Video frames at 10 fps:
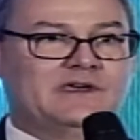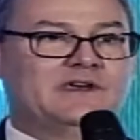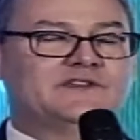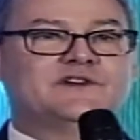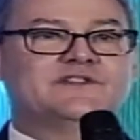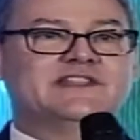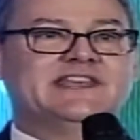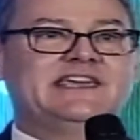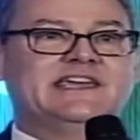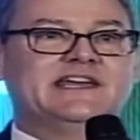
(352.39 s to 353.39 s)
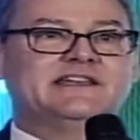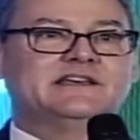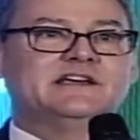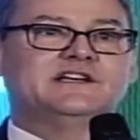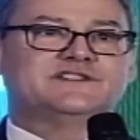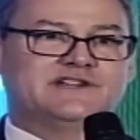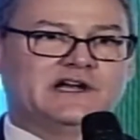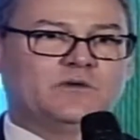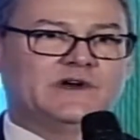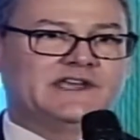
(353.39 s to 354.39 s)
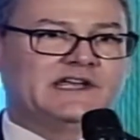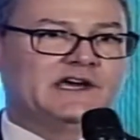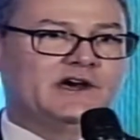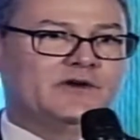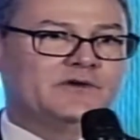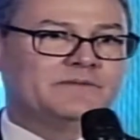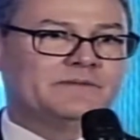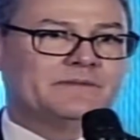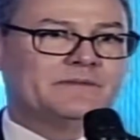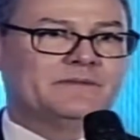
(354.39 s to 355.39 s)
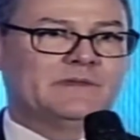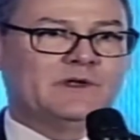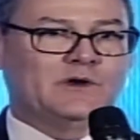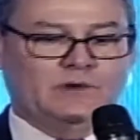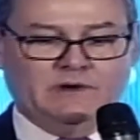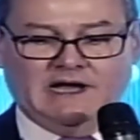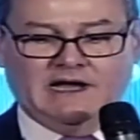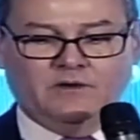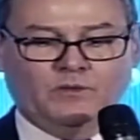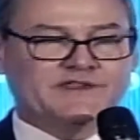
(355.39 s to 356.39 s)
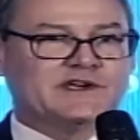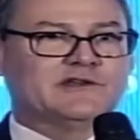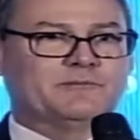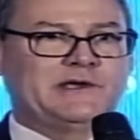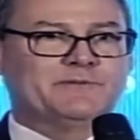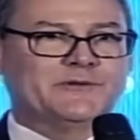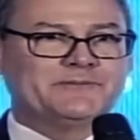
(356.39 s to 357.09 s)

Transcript: so that they can share what they know with other people.